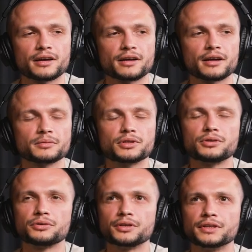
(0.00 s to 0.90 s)
and i'm
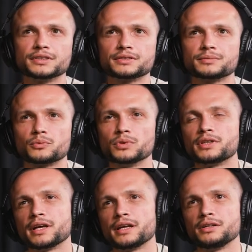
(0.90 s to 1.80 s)
curious
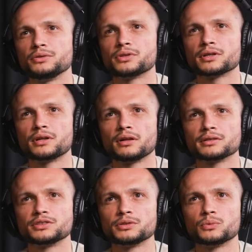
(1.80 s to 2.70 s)
with any new
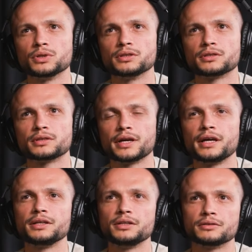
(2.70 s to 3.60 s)
technology with
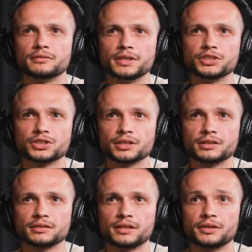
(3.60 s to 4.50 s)
any
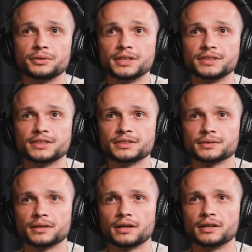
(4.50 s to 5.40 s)
innovation there
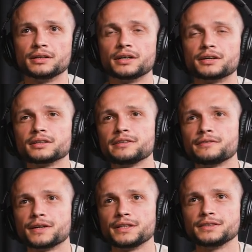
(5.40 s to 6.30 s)
is an early
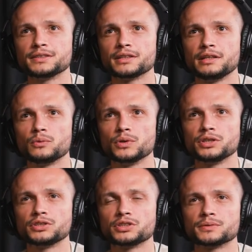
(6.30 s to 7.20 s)
phase in
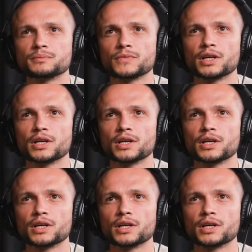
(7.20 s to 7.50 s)
which